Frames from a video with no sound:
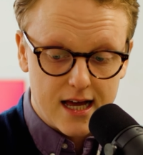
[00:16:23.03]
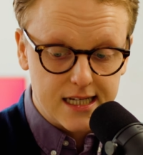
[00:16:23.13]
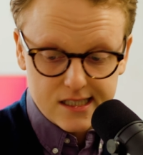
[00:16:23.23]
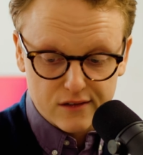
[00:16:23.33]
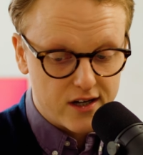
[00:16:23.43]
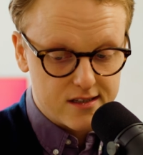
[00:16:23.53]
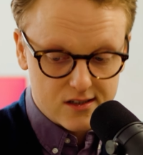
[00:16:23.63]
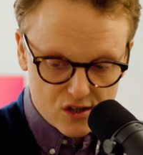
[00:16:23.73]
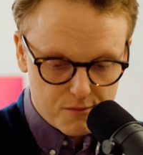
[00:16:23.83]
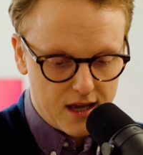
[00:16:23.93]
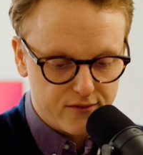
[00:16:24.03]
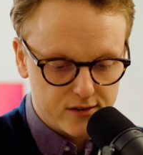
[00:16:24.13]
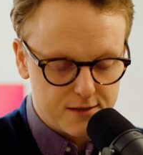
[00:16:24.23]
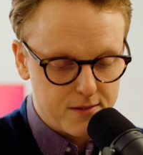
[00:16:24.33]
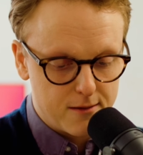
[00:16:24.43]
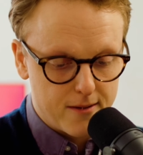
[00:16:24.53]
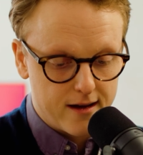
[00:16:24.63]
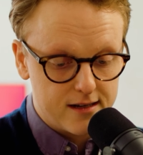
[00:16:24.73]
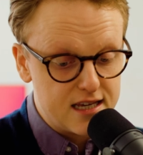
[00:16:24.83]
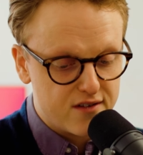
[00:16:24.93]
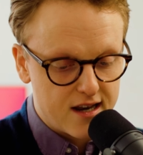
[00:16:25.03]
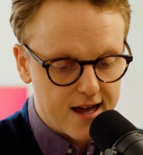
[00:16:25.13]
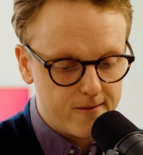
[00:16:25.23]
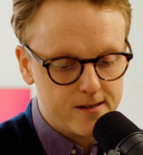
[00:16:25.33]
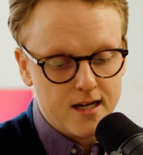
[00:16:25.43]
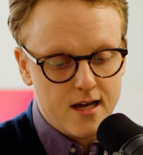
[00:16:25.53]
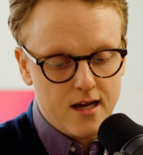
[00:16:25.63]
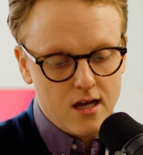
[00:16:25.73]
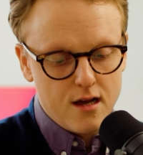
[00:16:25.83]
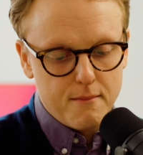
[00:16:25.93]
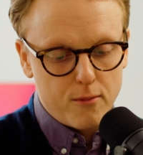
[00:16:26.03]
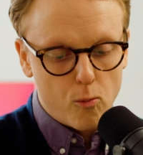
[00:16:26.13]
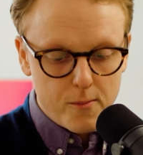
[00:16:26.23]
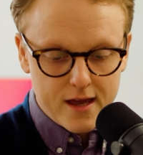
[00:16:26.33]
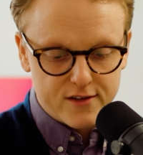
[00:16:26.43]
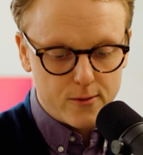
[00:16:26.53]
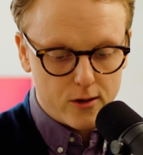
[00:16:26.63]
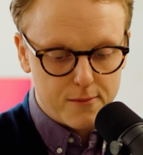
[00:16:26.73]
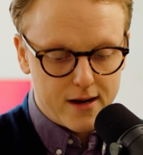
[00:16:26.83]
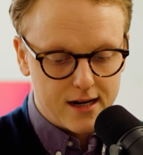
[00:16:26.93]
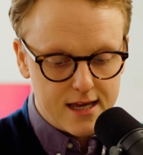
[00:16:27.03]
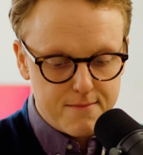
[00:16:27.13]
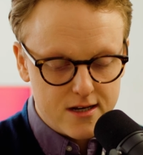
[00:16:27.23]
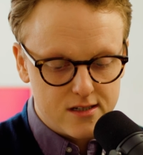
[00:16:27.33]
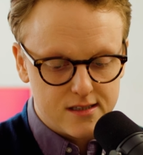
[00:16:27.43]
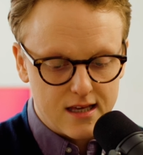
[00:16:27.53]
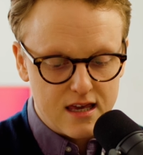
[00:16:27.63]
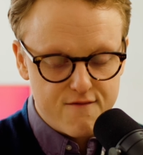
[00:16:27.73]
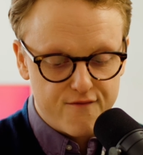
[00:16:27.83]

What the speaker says: and he still finds it too painful to speak about, even now. But when we have spoken about it, he mentions that